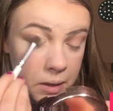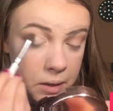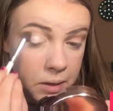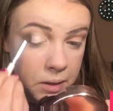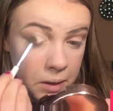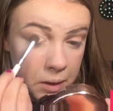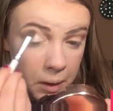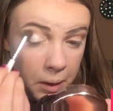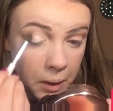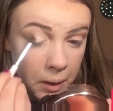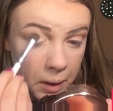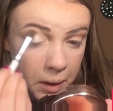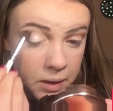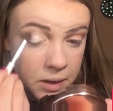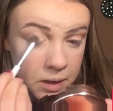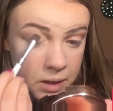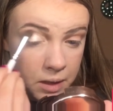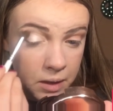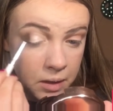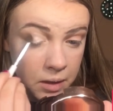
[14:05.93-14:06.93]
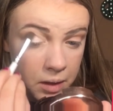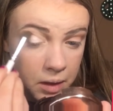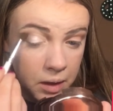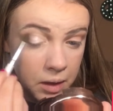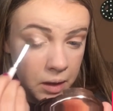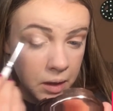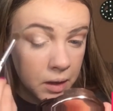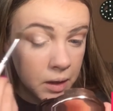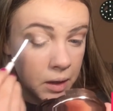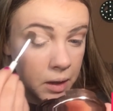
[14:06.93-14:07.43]
to the rest of the
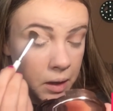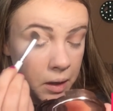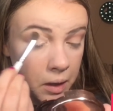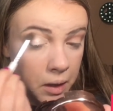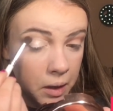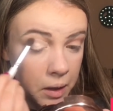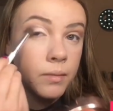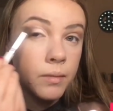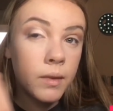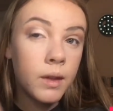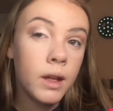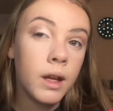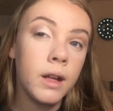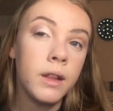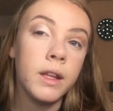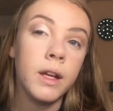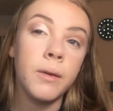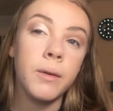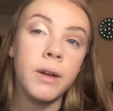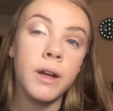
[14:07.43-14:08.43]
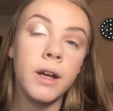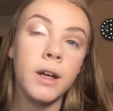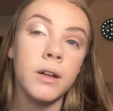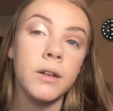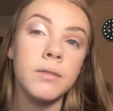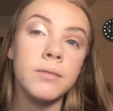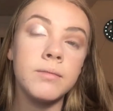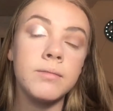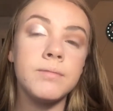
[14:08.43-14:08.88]
look. And there we go.